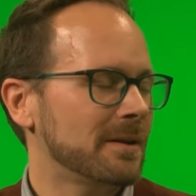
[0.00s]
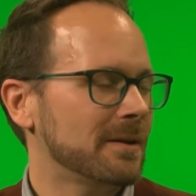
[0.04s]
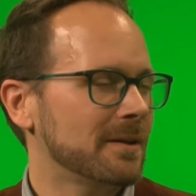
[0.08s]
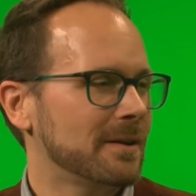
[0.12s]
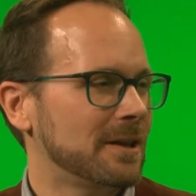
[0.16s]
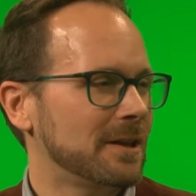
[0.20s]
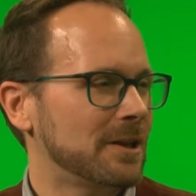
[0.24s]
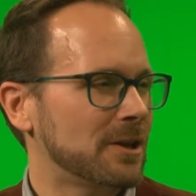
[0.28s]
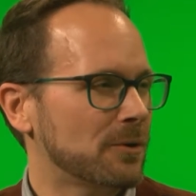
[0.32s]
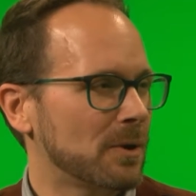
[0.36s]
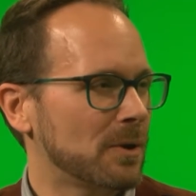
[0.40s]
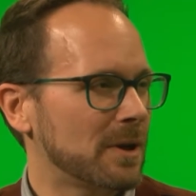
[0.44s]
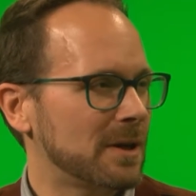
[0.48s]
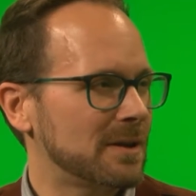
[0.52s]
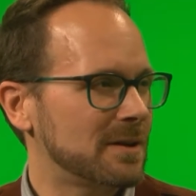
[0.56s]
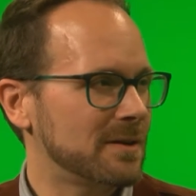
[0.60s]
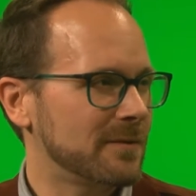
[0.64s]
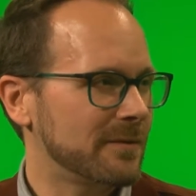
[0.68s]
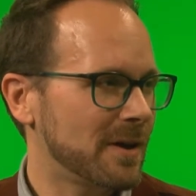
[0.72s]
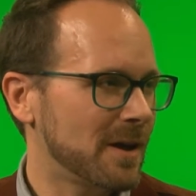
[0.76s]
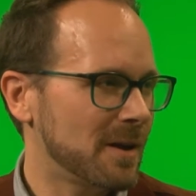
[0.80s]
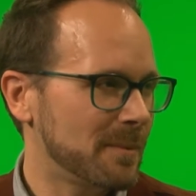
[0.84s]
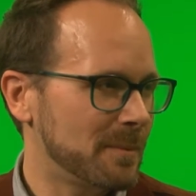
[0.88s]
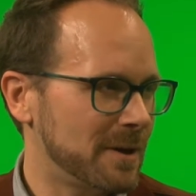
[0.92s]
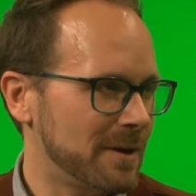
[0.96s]
integrated
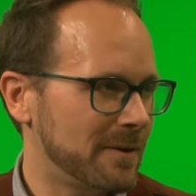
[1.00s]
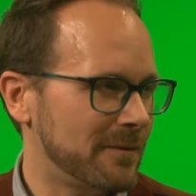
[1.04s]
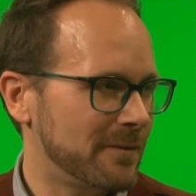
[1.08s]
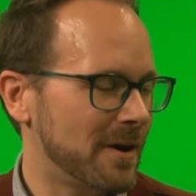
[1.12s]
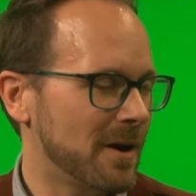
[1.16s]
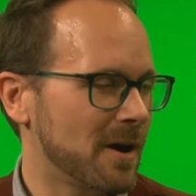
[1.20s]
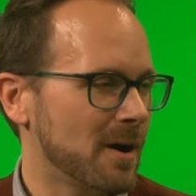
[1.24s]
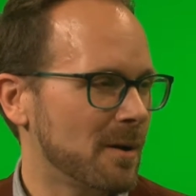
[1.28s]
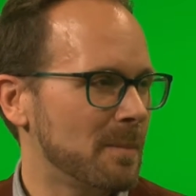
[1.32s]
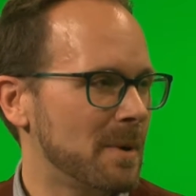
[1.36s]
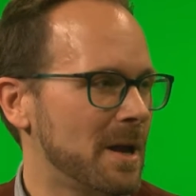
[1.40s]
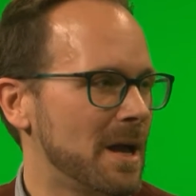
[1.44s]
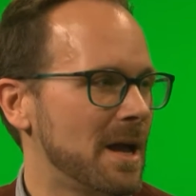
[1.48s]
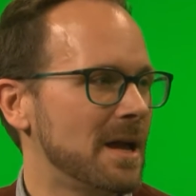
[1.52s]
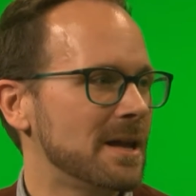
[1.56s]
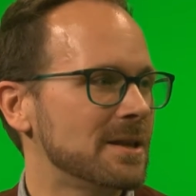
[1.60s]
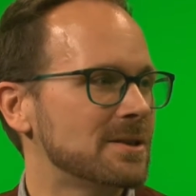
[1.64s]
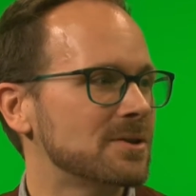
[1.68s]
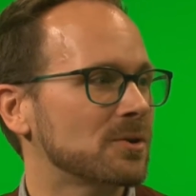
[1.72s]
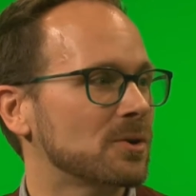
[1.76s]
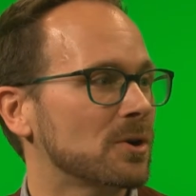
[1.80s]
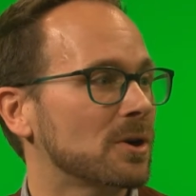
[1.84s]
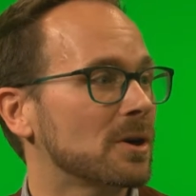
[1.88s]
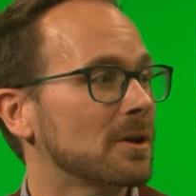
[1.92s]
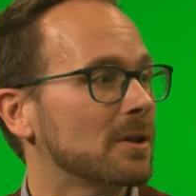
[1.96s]
development environments
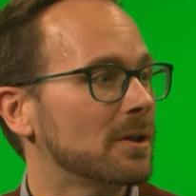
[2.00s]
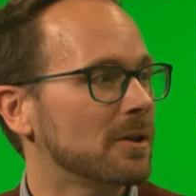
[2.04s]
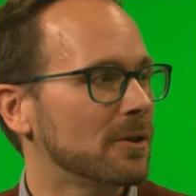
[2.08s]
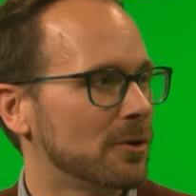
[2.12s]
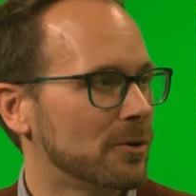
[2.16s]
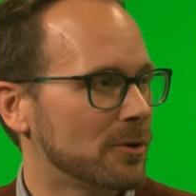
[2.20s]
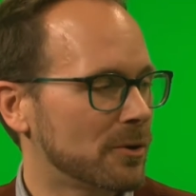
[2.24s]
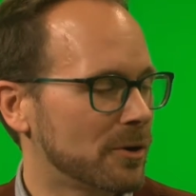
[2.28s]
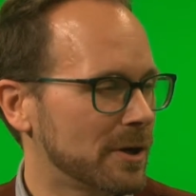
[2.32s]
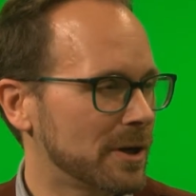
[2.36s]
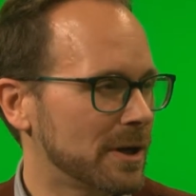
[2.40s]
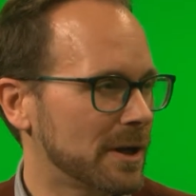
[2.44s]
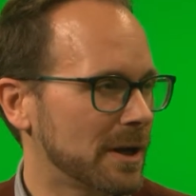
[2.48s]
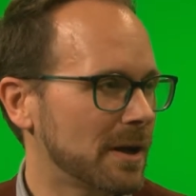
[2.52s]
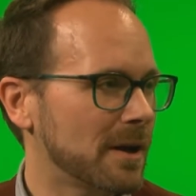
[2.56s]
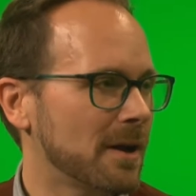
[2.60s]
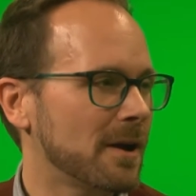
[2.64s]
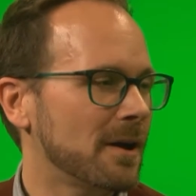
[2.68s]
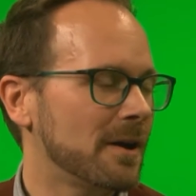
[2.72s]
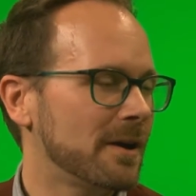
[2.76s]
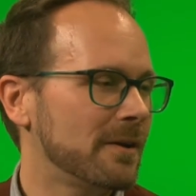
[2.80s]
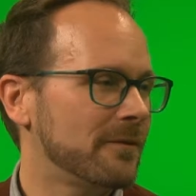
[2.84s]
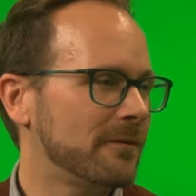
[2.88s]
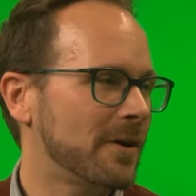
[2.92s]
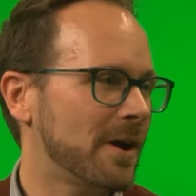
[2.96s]
or learning
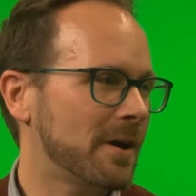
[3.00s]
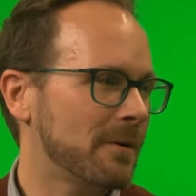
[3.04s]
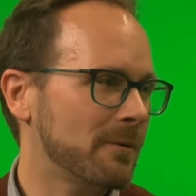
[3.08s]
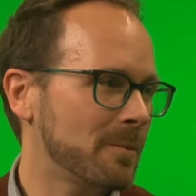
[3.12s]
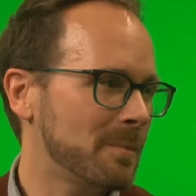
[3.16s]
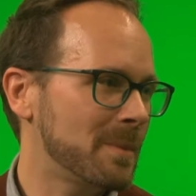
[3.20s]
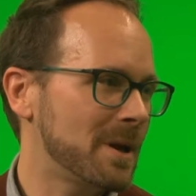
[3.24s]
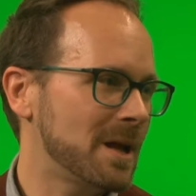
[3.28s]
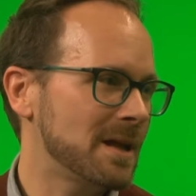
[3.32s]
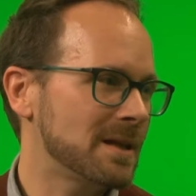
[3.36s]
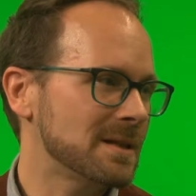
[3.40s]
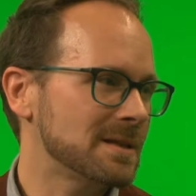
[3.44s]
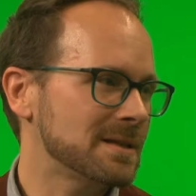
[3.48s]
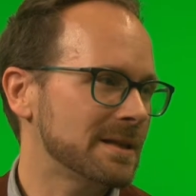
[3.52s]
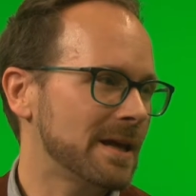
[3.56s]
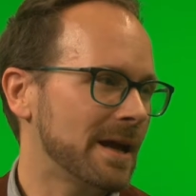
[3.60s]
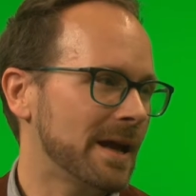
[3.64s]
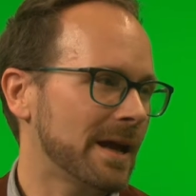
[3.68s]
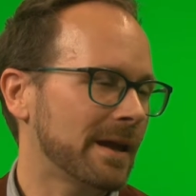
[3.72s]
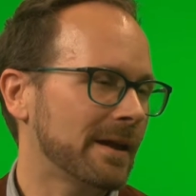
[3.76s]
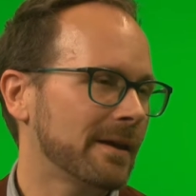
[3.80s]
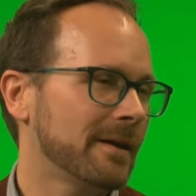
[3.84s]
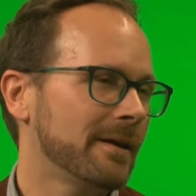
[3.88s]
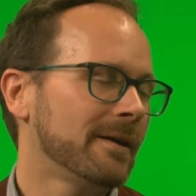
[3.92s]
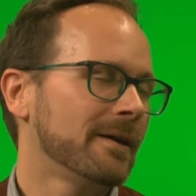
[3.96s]
environments
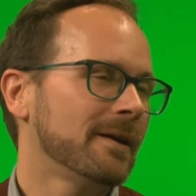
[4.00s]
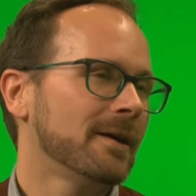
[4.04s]
like